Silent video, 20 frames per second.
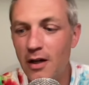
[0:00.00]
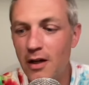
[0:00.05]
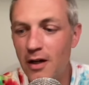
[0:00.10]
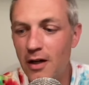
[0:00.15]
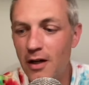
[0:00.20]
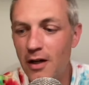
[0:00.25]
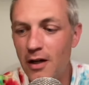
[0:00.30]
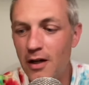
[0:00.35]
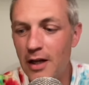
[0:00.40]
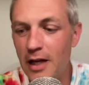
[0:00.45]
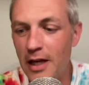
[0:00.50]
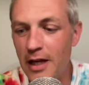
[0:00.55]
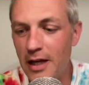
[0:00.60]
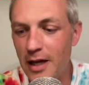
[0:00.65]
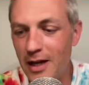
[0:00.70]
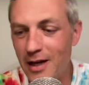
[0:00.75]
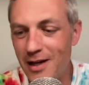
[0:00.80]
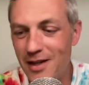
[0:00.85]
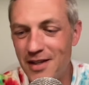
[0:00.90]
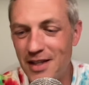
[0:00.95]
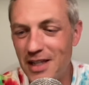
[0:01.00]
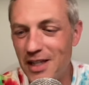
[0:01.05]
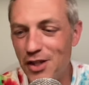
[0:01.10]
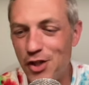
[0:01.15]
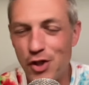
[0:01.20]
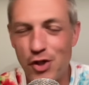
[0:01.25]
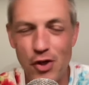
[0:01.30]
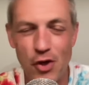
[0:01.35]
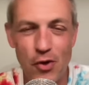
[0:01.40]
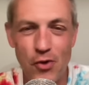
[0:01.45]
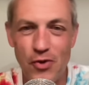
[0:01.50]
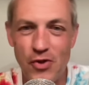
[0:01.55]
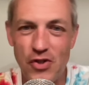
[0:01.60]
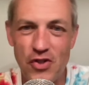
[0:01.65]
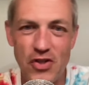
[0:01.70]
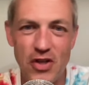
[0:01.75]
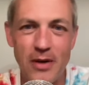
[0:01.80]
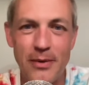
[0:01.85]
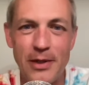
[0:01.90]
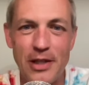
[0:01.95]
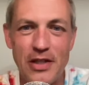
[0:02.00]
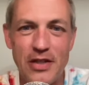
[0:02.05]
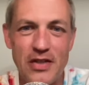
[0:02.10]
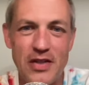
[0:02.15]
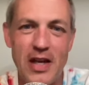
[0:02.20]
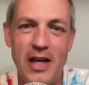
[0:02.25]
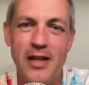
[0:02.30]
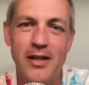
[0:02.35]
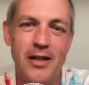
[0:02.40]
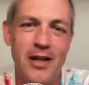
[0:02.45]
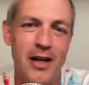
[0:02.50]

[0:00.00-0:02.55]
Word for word: Uh, and, and, I think it showed to some extent.